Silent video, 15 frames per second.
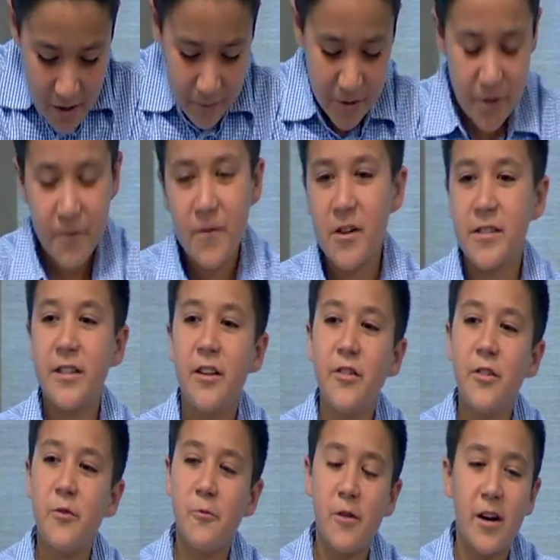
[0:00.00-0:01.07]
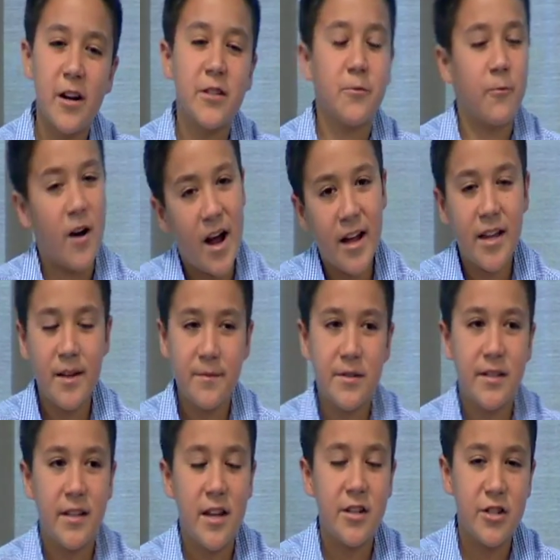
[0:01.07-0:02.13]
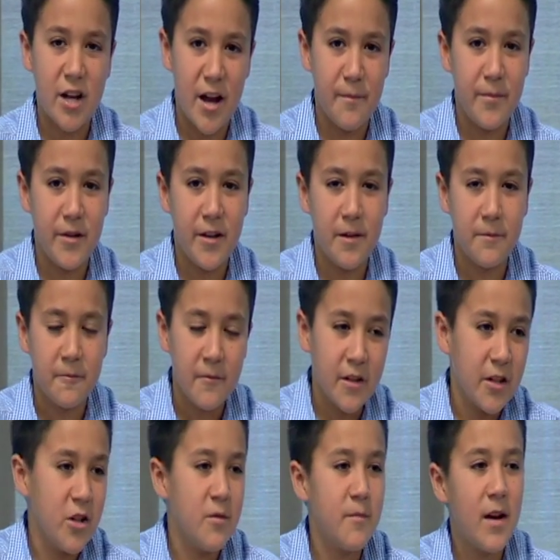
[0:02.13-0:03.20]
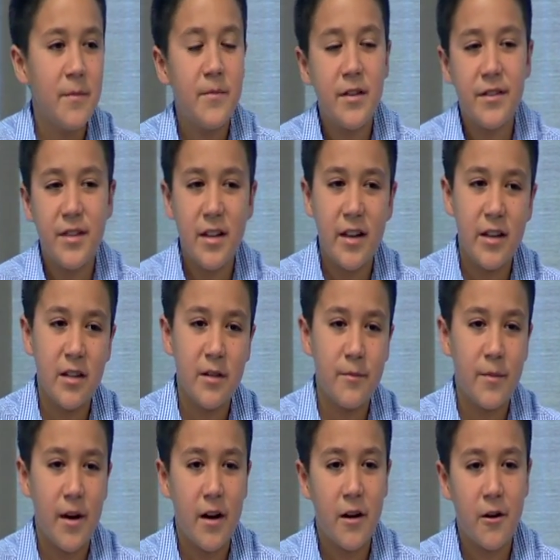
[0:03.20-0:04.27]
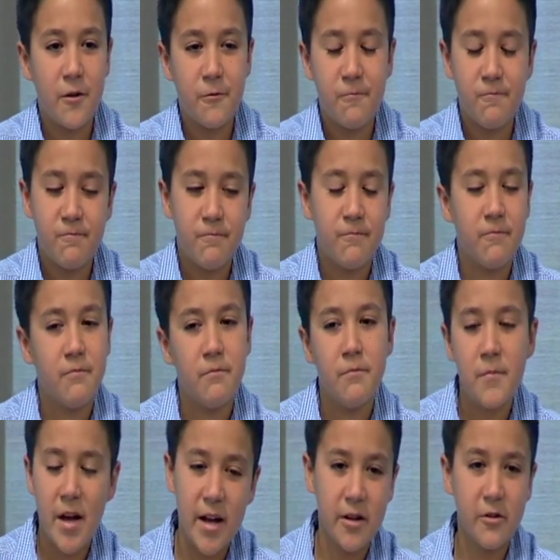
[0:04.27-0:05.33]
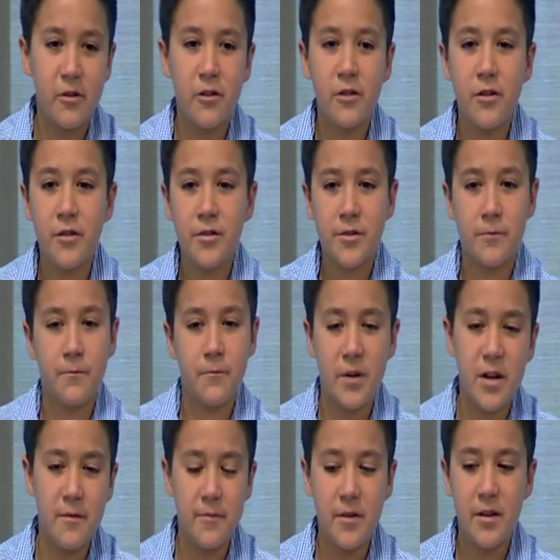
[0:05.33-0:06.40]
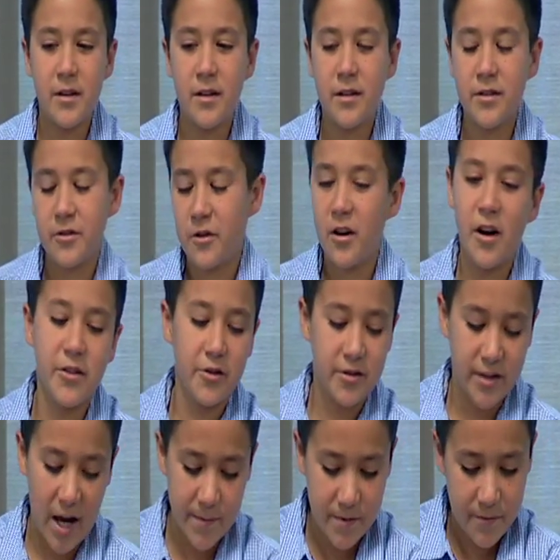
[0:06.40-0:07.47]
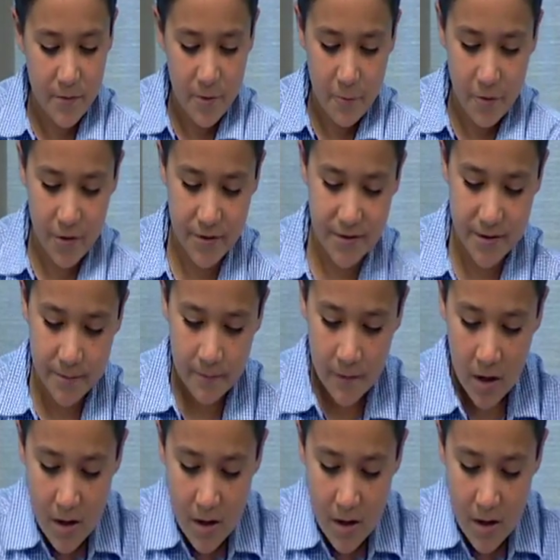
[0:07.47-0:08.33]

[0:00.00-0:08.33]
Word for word: When you first hear the words YMCA champion, you might be thinking about medals, ribbons, or other types of rewards.